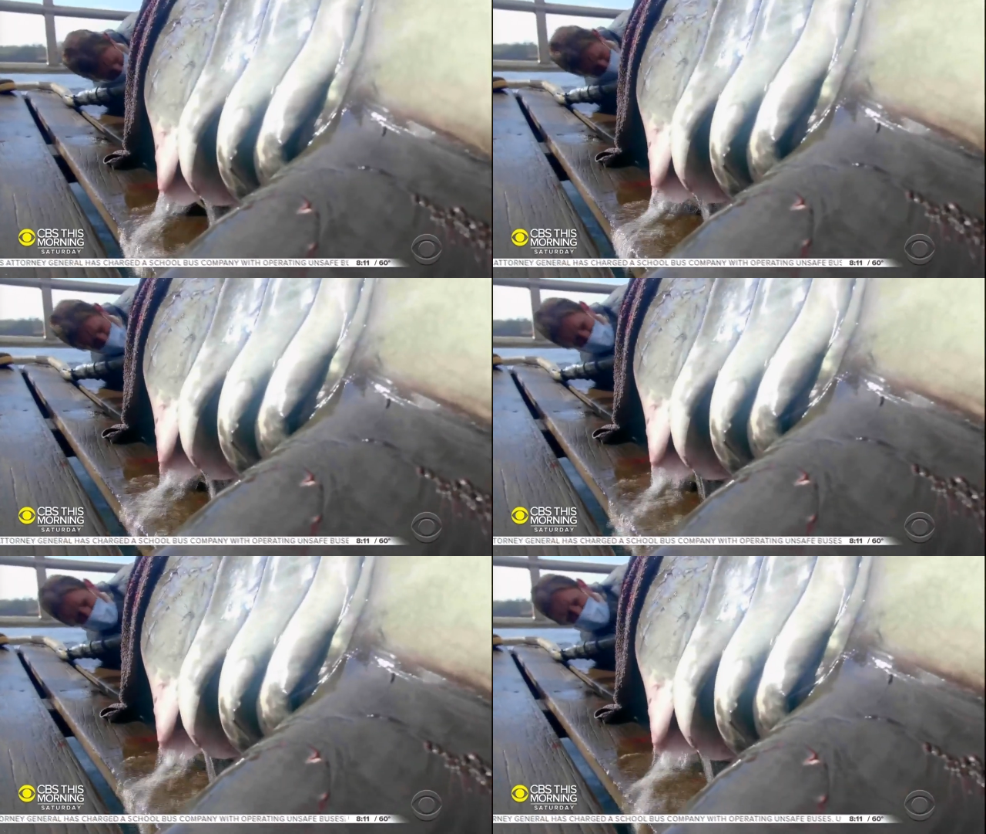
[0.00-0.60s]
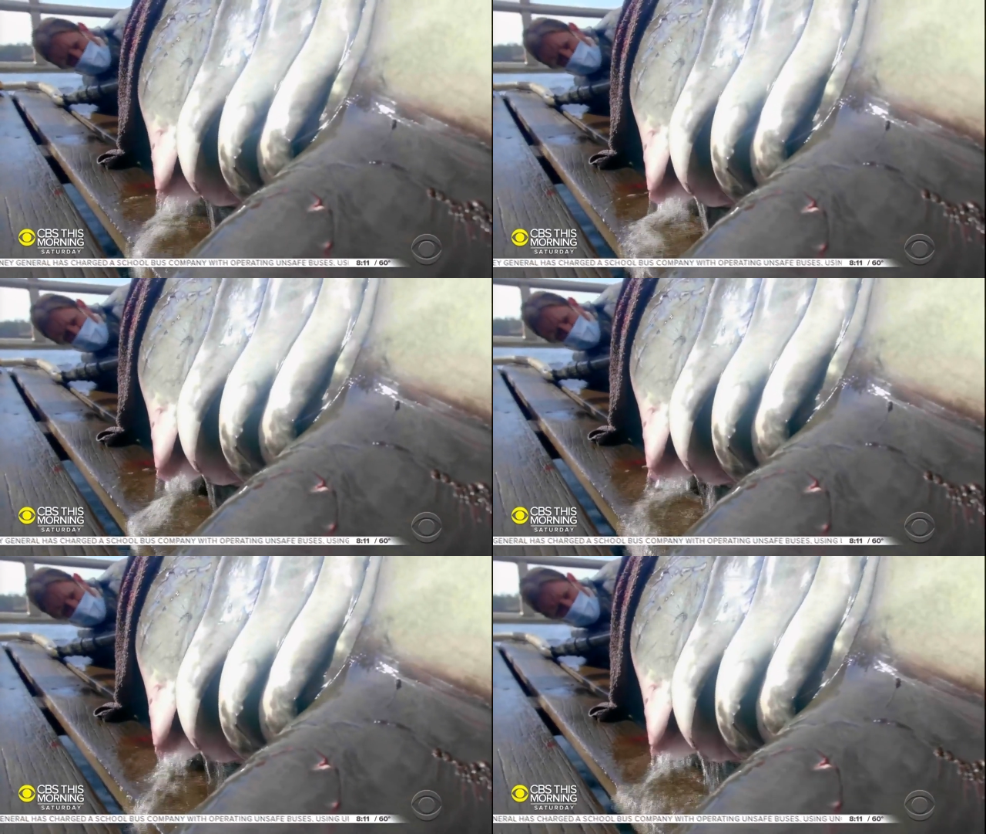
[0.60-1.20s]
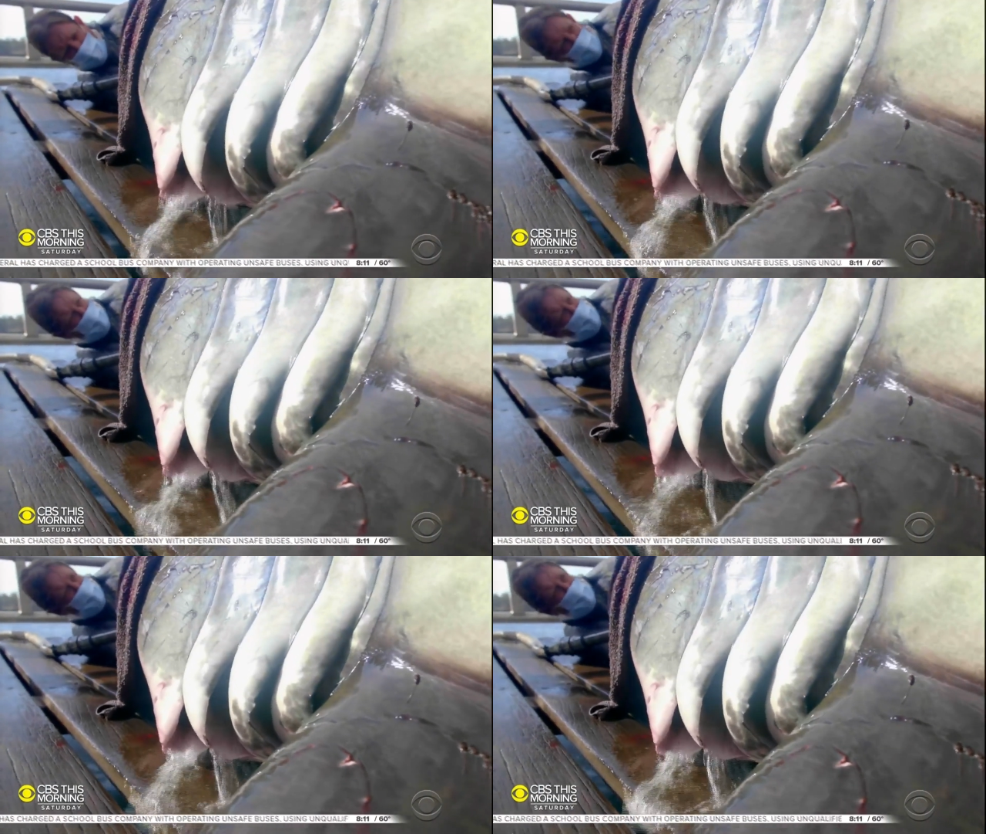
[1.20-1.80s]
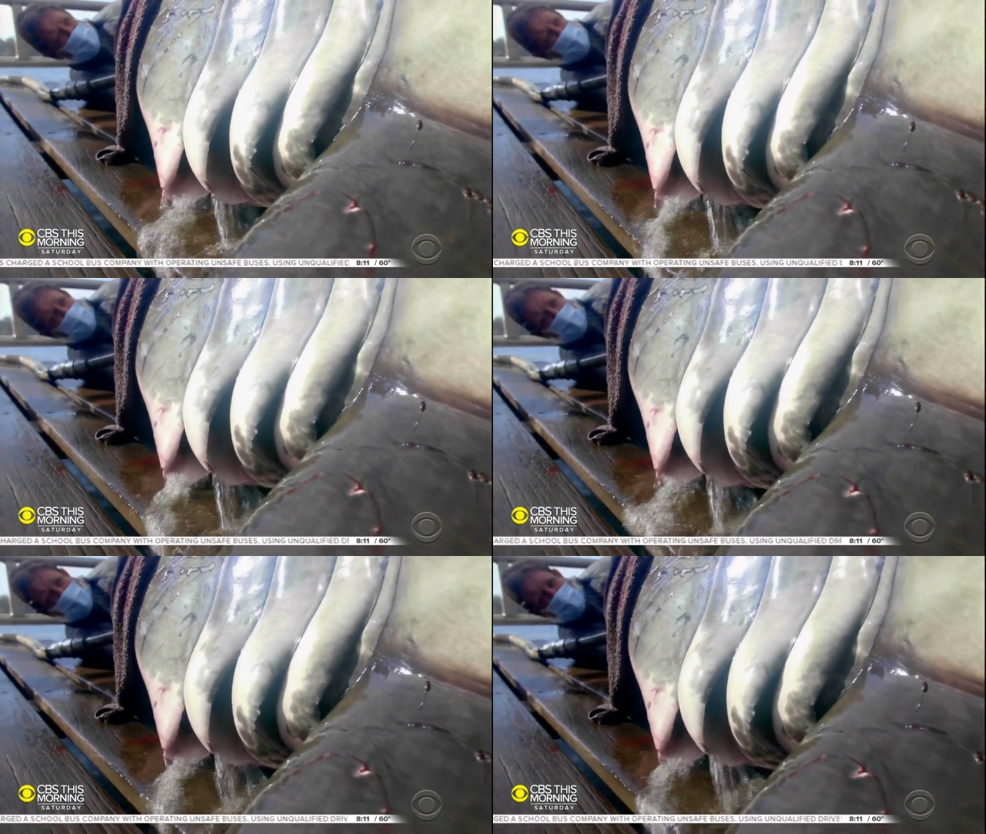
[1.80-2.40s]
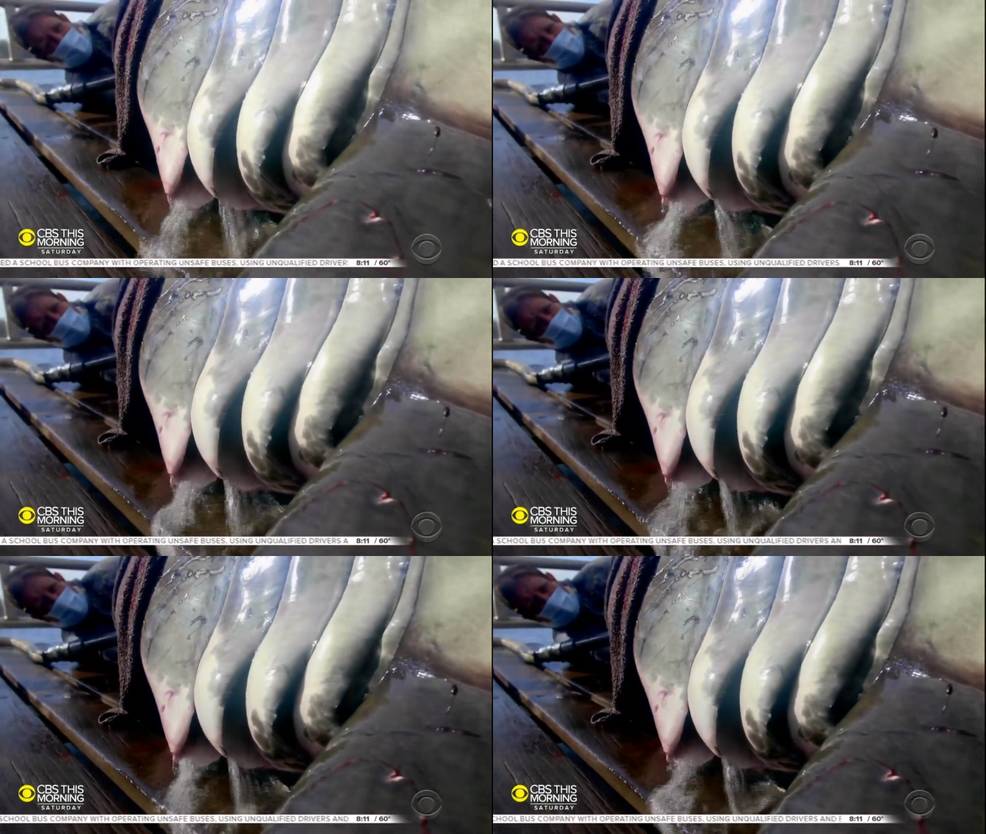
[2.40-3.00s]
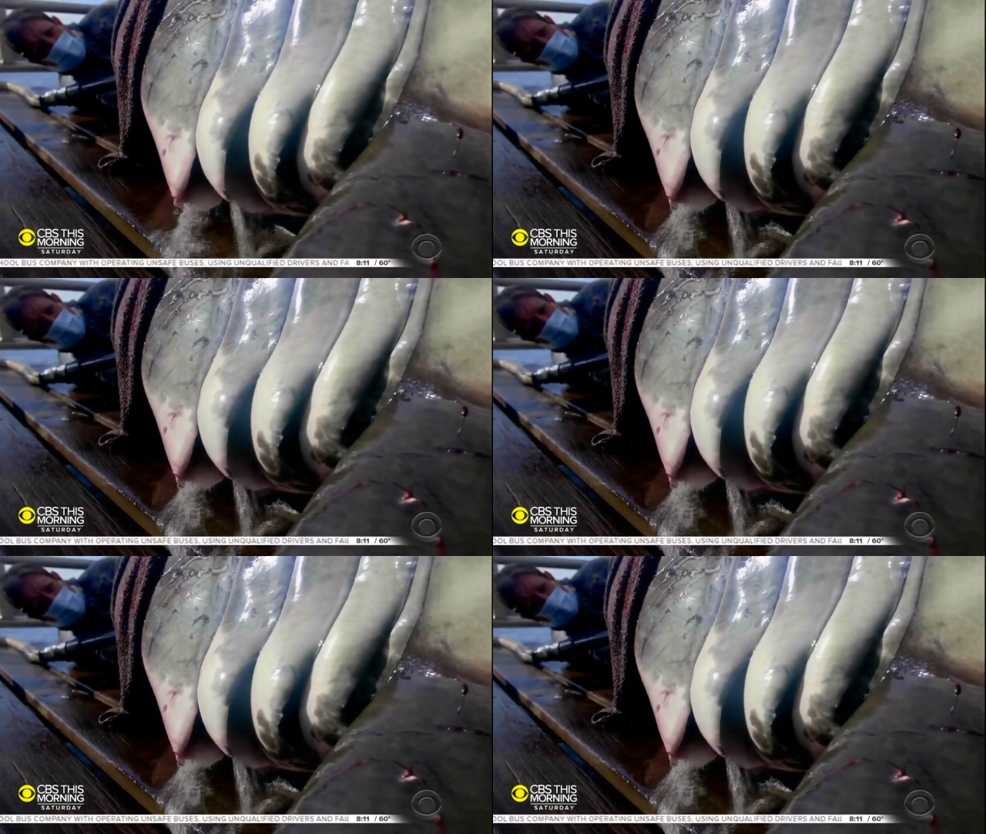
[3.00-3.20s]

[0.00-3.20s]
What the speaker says: No face is visible, so there are no lips to read.